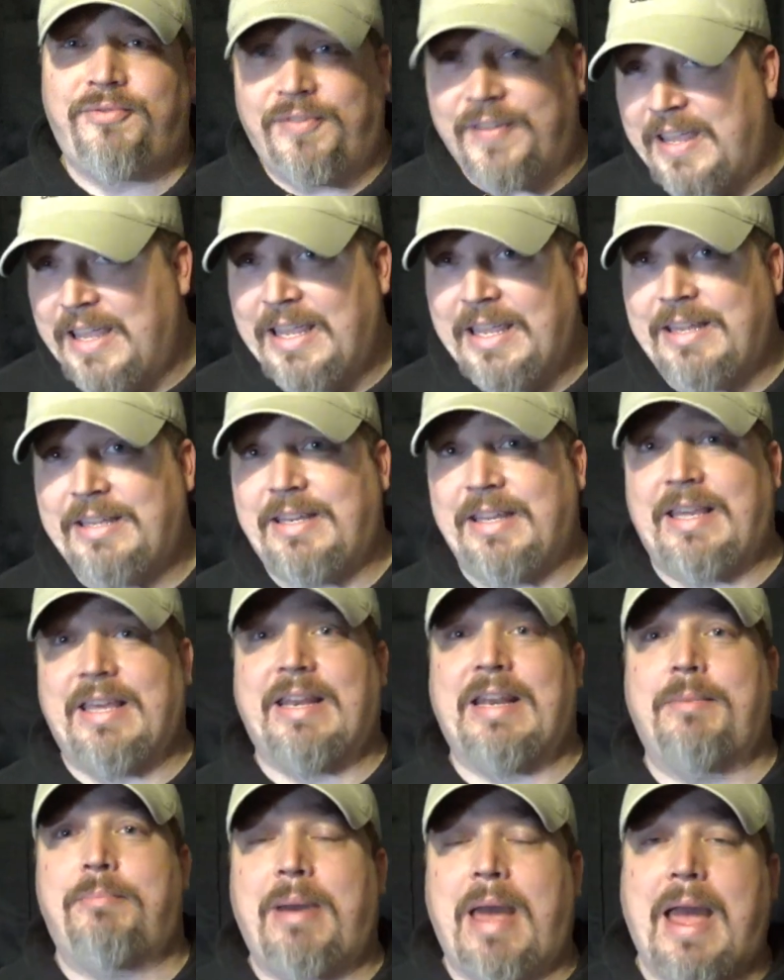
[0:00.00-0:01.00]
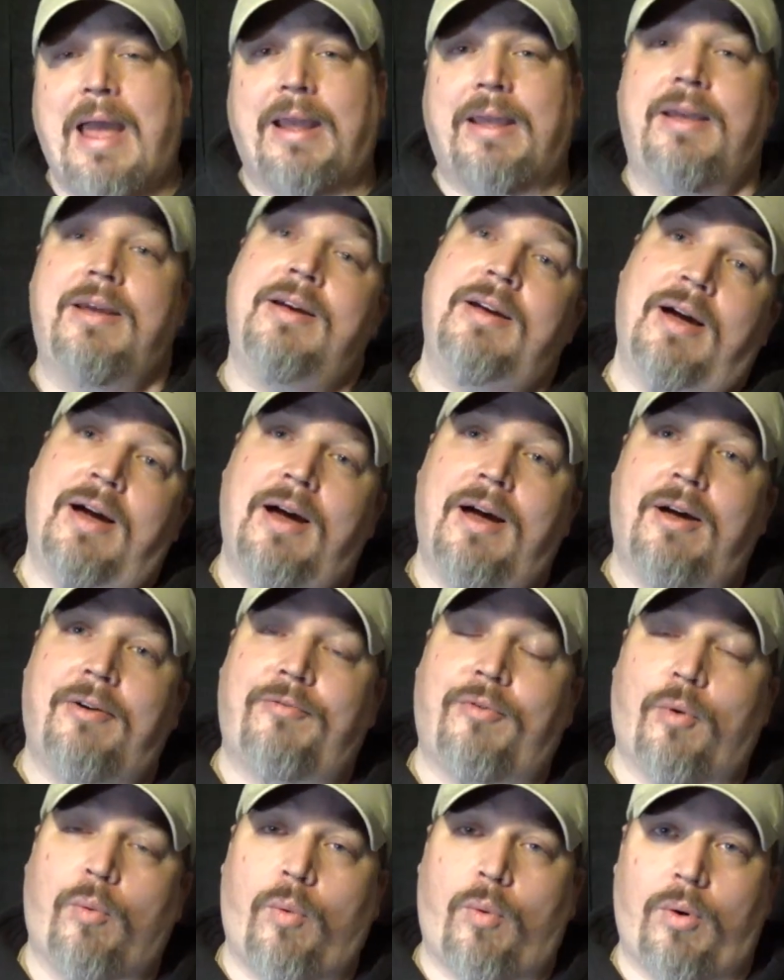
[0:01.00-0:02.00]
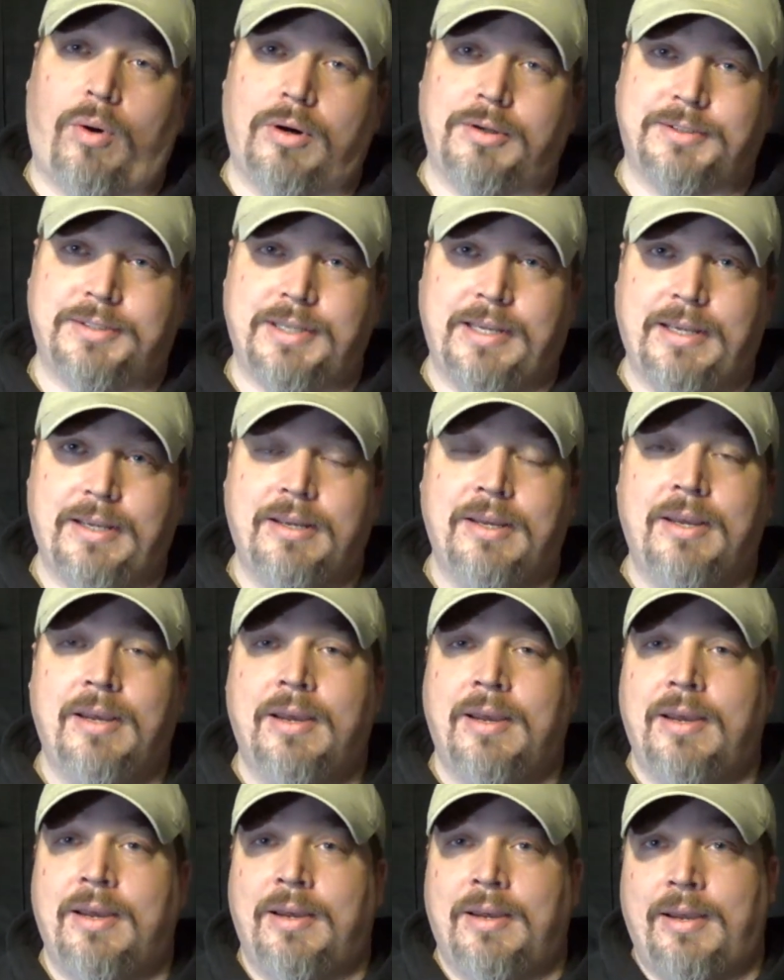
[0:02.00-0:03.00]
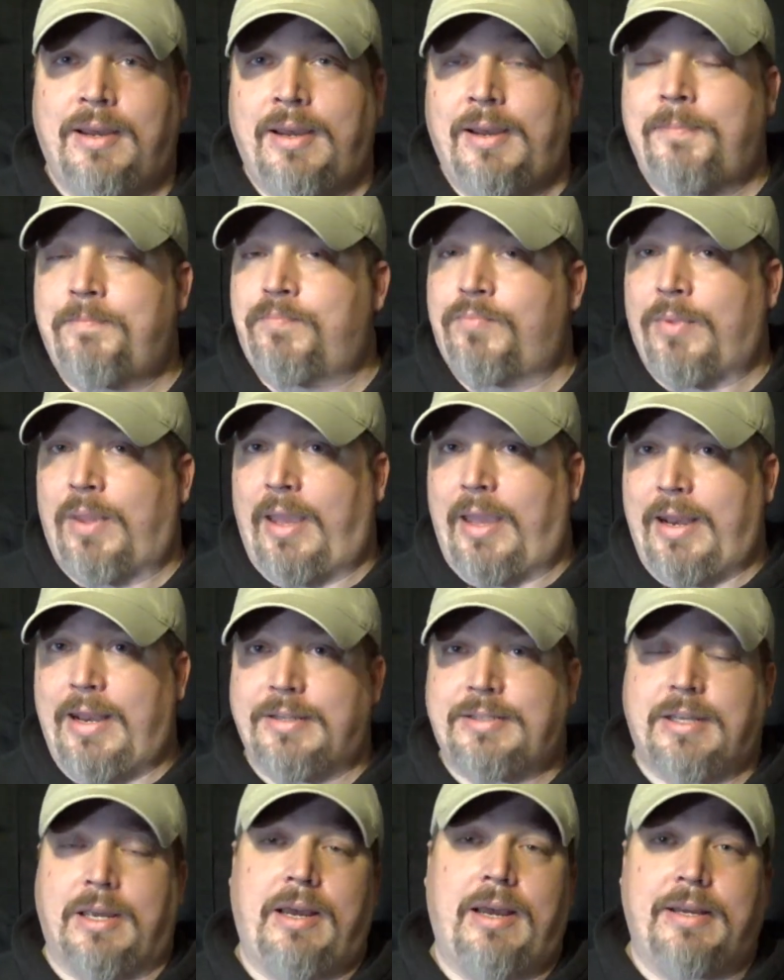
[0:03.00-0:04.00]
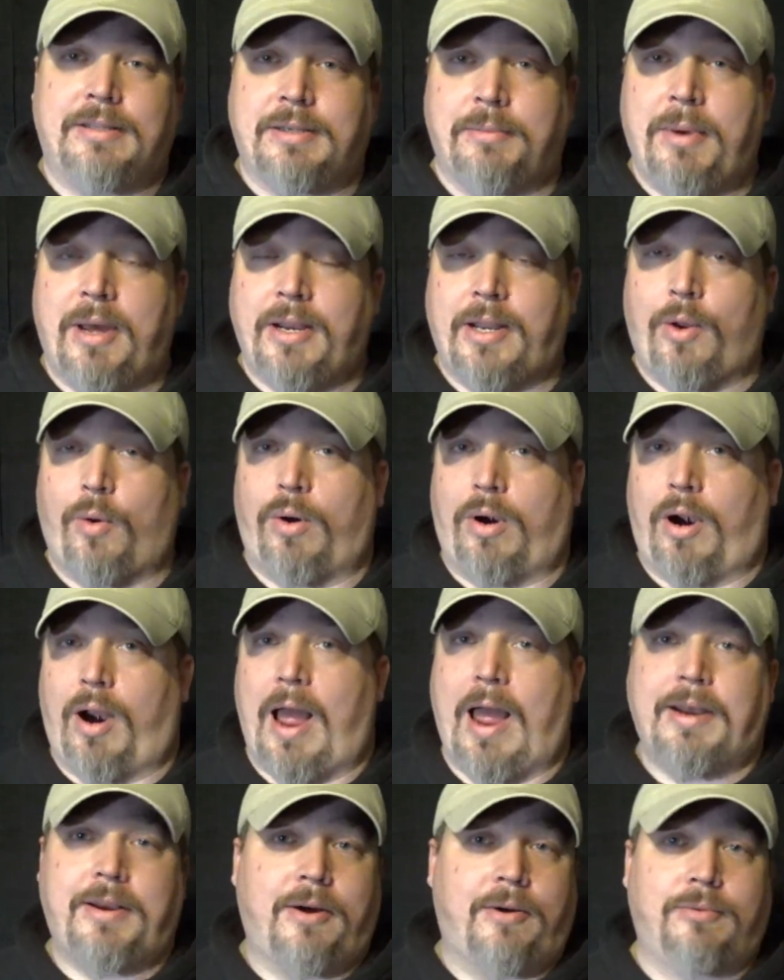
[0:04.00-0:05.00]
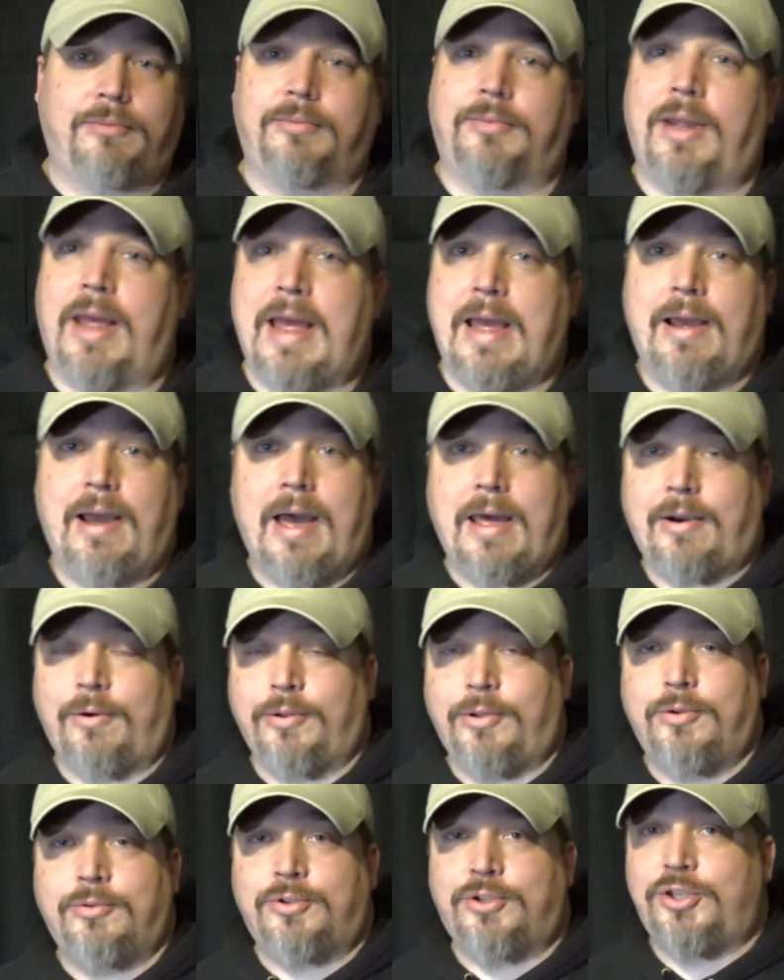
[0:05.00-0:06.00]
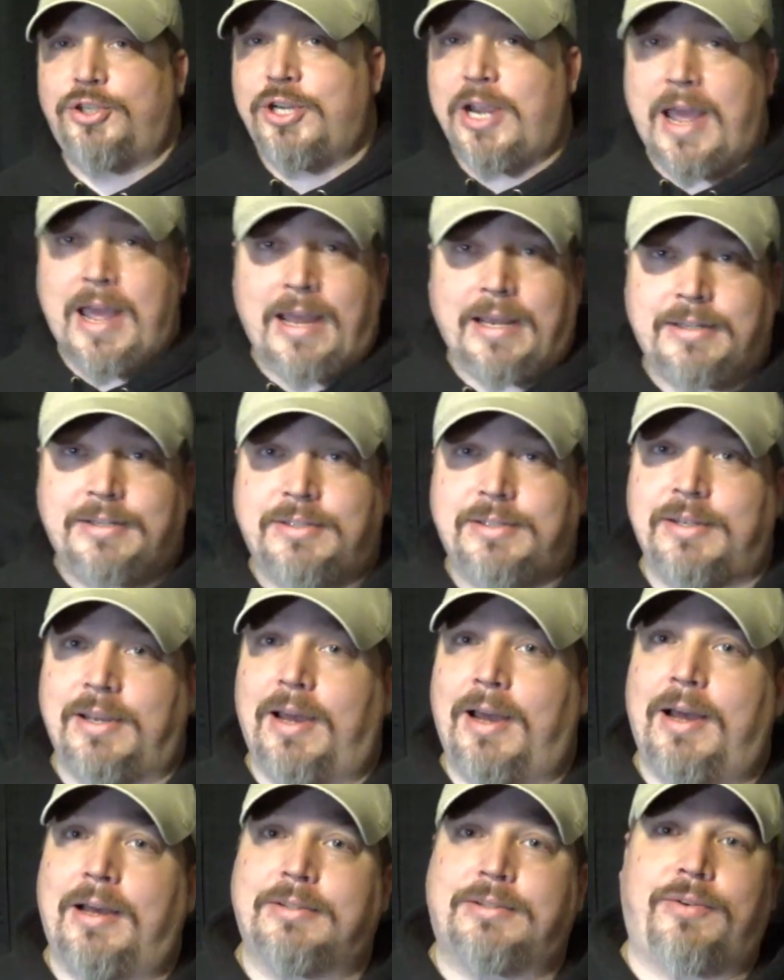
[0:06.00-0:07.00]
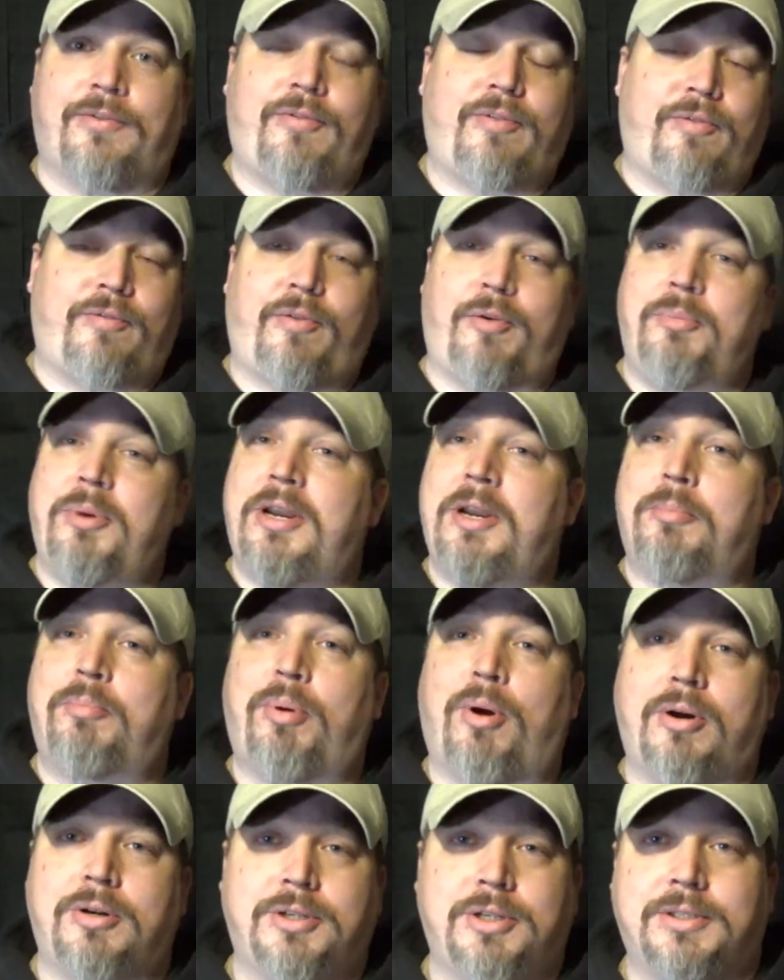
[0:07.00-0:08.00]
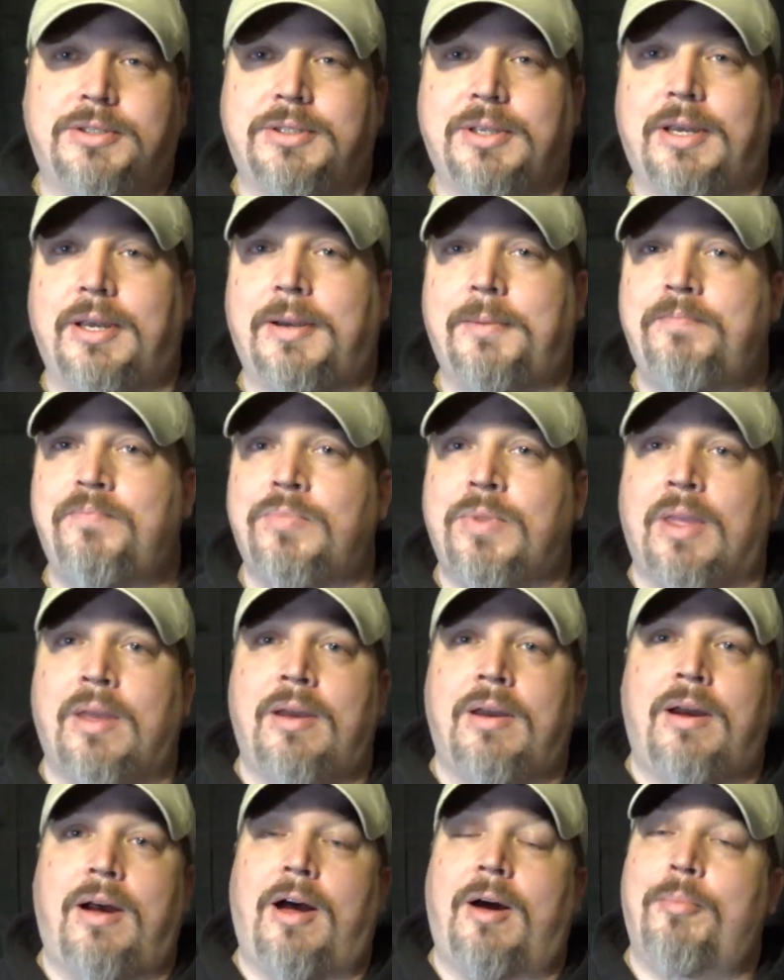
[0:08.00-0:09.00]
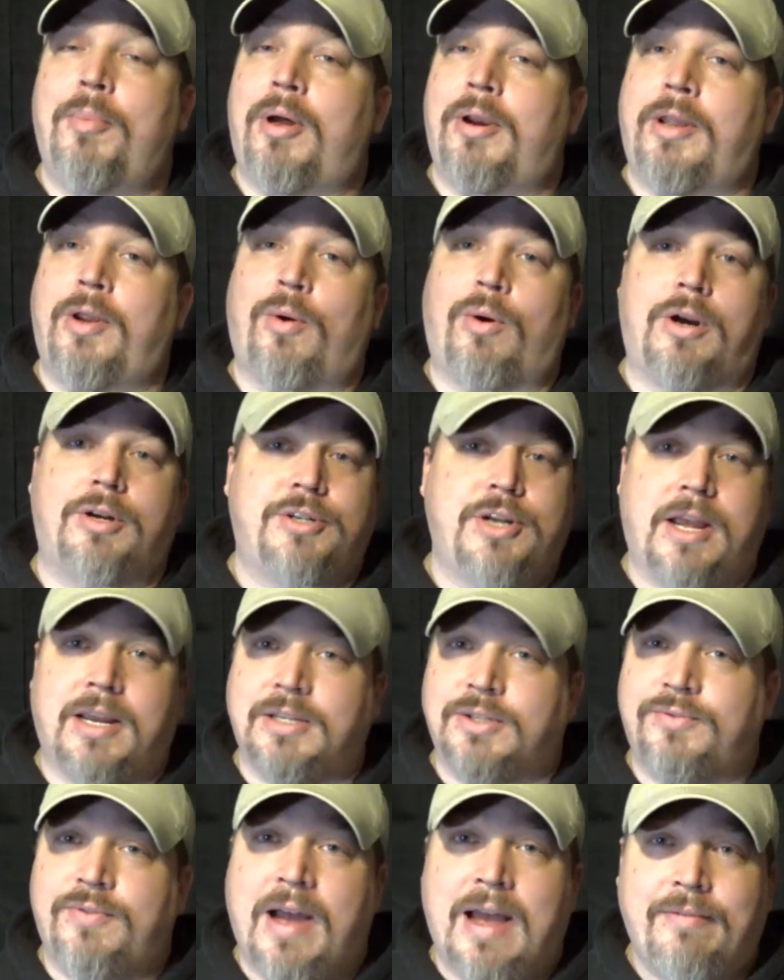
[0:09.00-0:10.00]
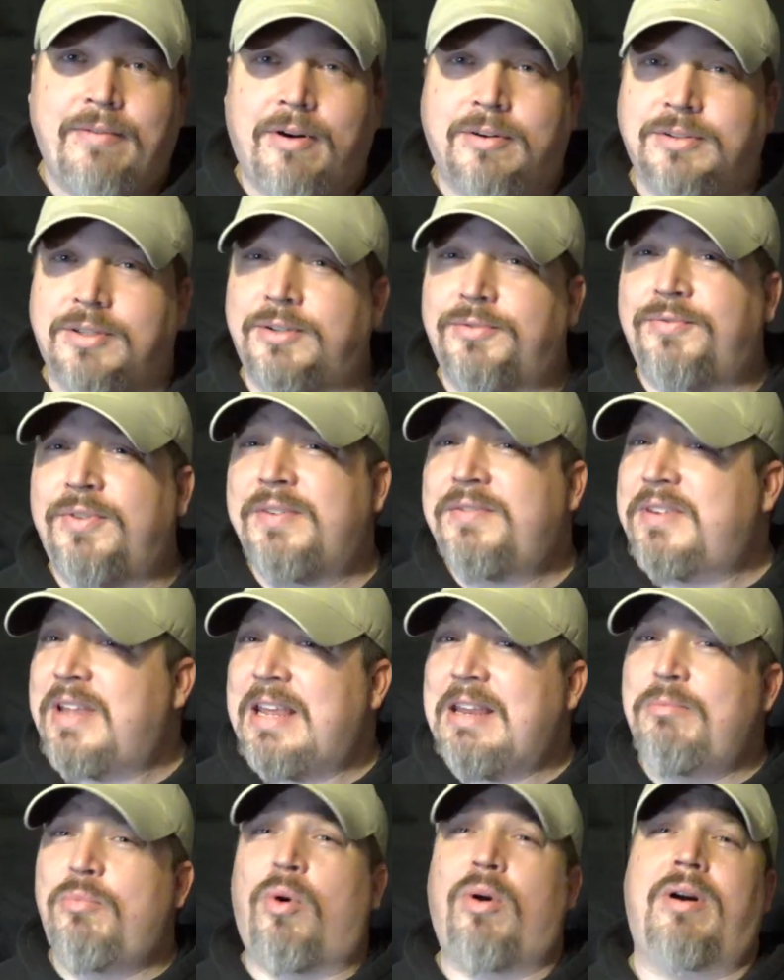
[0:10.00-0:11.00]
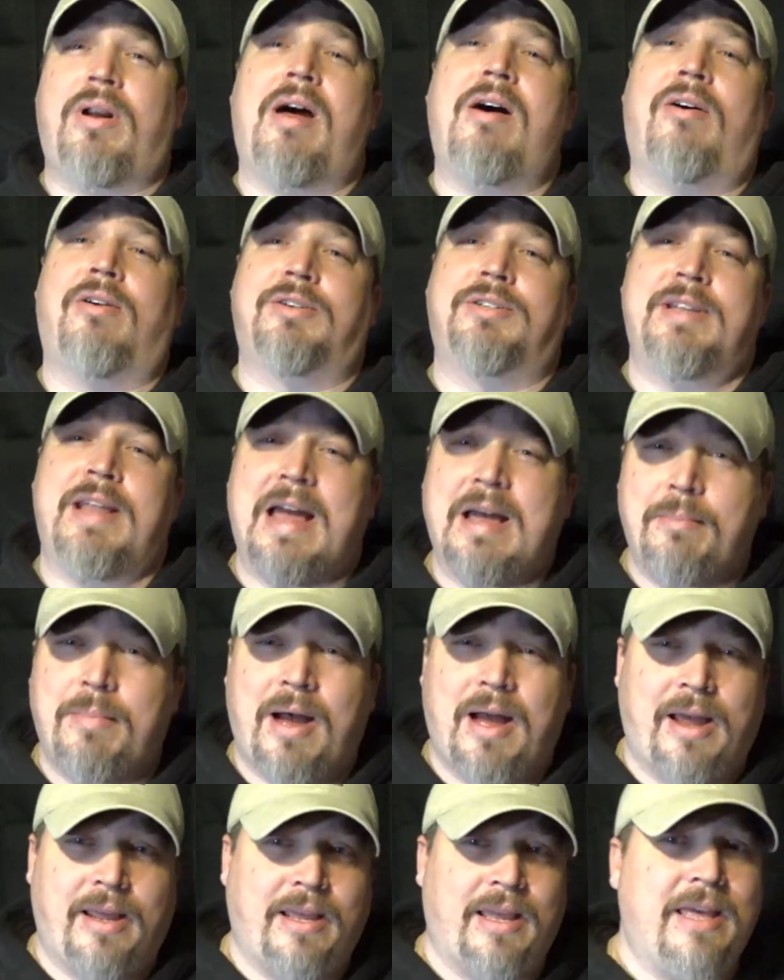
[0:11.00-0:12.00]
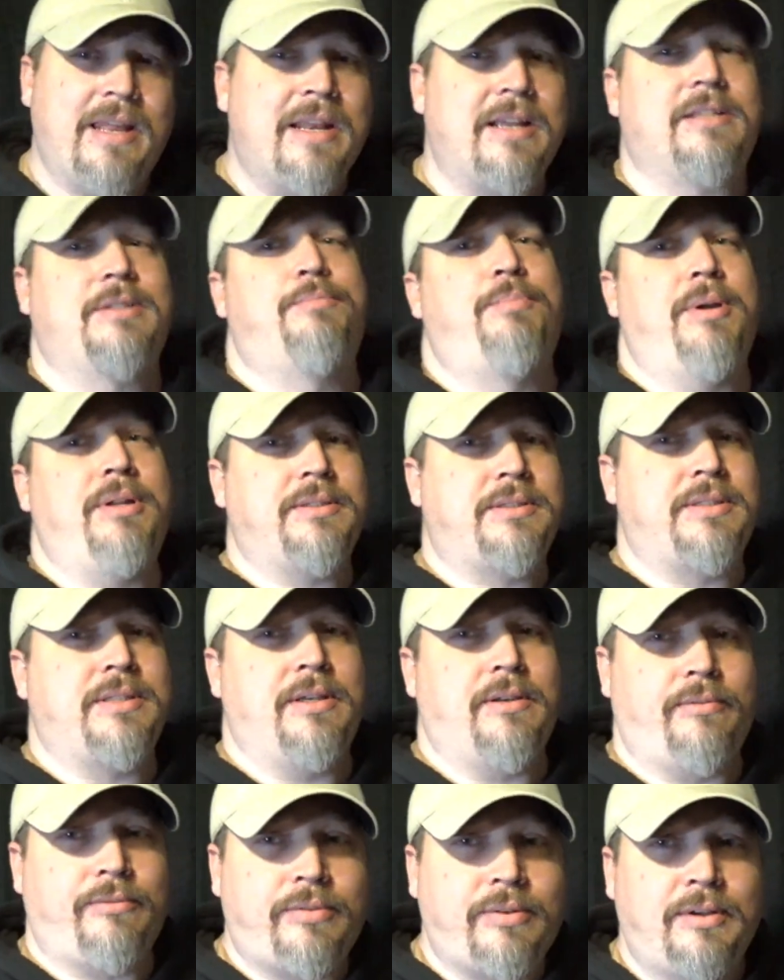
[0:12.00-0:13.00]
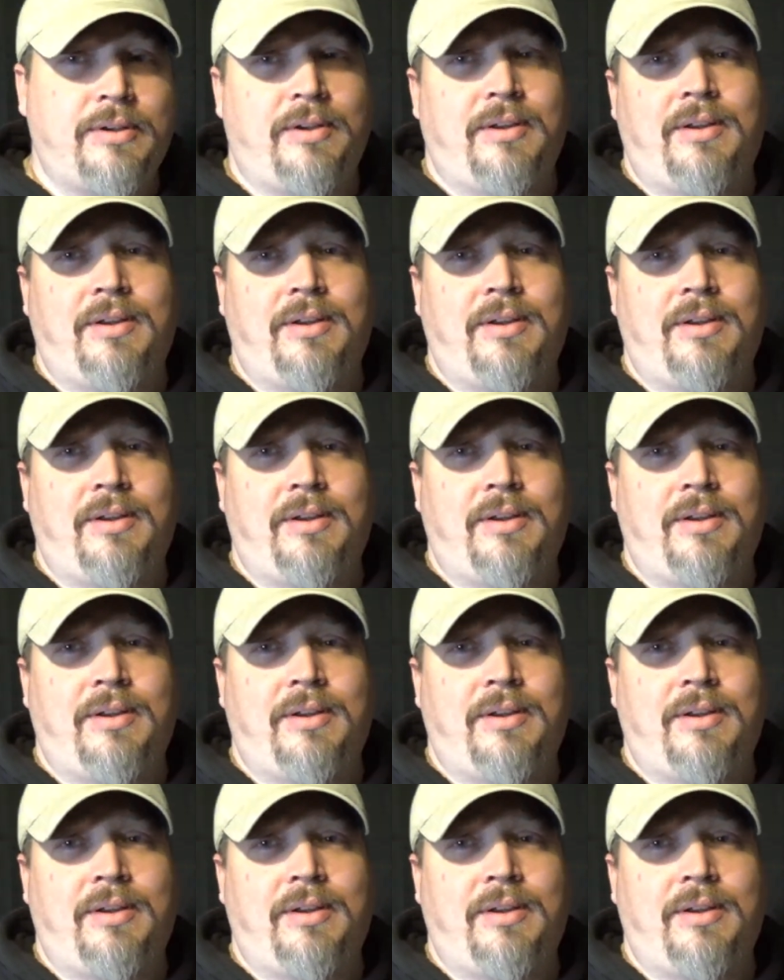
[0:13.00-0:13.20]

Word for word: fee to get it back uh, for warranty and it's a it's a money order. I don't I don't use checks, uh, so for, for, me to purchase a a money order check is $5. There's 15 more dollars. Now my inexpensive